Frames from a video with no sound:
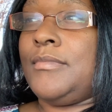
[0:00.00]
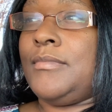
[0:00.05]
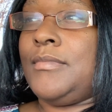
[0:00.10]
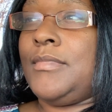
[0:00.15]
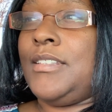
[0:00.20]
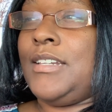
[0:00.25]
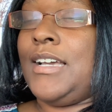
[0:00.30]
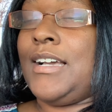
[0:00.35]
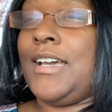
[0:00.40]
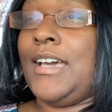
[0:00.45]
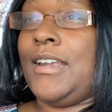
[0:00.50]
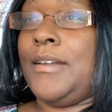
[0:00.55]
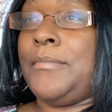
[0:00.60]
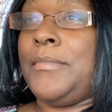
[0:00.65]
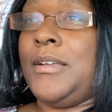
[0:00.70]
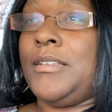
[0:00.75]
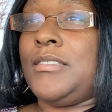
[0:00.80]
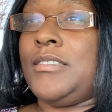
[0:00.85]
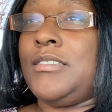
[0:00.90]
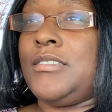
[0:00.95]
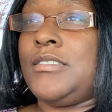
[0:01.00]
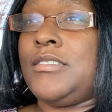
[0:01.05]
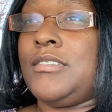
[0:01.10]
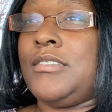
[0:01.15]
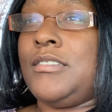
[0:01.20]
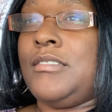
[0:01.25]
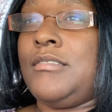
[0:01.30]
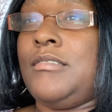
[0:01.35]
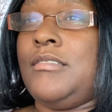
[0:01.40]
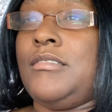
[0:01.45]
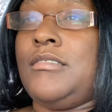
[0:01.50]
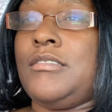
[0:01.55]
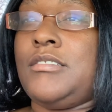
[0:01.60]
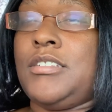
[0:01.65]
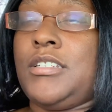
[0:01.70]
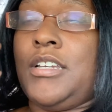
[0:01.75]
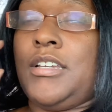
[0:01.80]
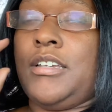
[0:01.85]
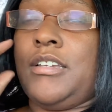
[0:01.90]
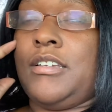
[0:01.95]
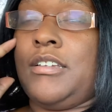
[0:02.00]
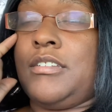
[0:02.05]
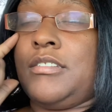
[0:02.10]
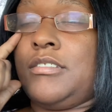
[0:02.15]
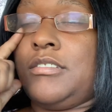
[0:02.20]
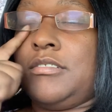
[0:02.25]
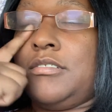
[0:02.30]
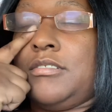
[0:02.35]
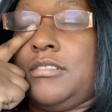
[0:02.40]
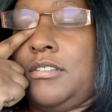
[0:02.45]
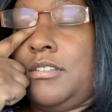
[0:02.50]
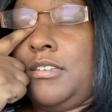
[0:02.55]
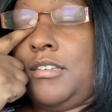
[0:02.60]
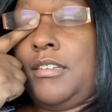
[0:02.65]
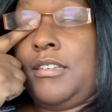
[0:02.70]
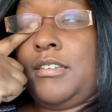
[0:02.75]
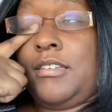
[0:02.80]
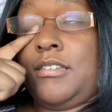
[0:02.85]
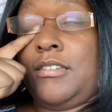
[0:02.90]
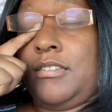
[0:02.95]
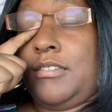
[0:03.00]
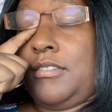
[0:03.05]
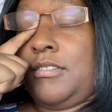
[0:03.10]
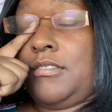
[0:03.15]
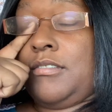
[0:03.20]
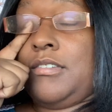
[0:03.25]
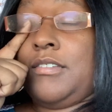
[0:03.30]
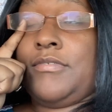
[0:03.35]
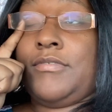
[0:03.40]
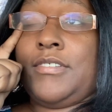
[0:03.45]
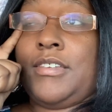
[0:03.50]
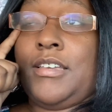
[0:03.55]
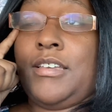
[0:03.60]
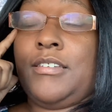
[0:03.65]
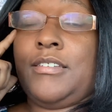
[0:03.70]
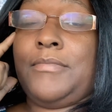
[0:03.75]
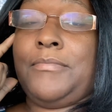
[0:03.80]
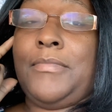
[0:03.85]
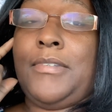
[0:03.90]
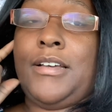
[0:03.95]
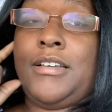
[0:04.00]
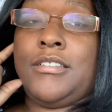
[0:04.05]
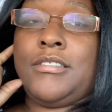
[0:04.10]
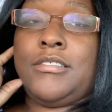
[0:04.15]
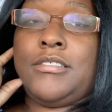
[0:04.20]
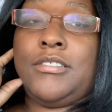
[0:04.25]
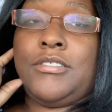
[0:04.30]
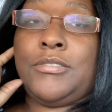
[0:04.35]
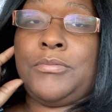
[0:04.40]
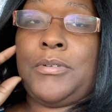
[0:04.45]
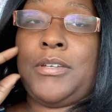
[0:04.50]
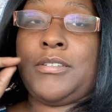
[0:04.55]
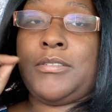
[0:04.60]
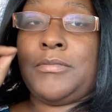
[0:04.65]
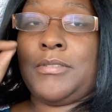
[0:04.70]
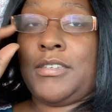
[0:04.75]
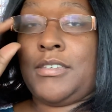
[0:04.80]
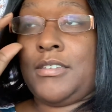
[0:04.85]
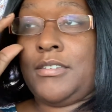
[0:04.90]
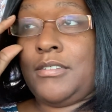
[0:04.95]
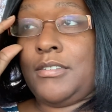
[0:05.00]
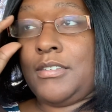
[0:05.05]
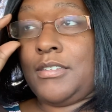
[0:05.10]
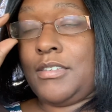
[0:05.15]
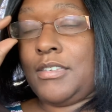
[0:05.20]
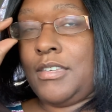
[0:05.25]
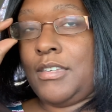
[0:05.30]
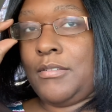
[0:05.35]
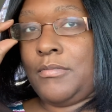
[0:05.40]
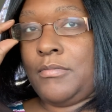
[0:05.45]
And I gotta make this change. If not, my situation could get